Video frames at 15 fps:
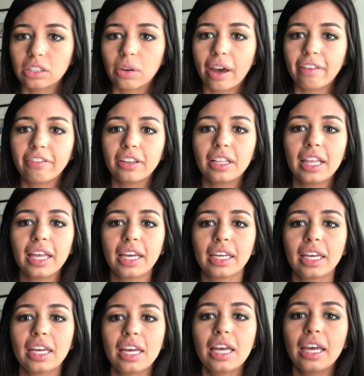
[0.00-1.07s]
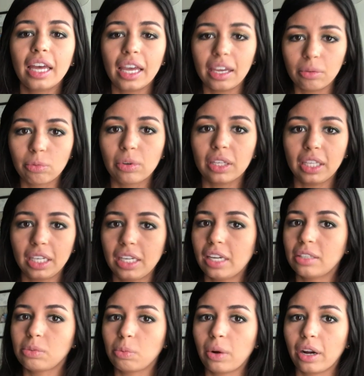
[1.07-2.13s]
So I feel like it really
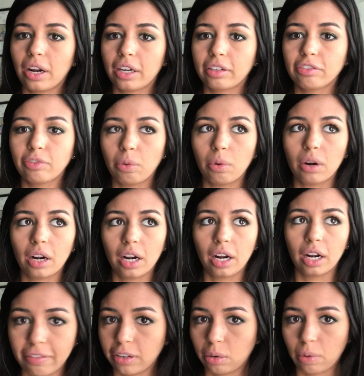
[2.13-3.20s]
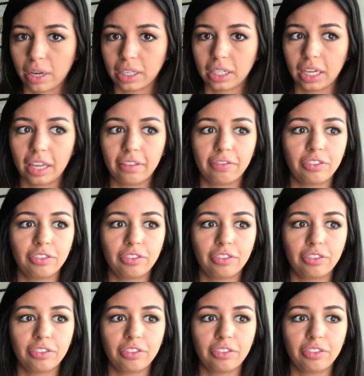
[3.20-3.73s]
does work for everyone.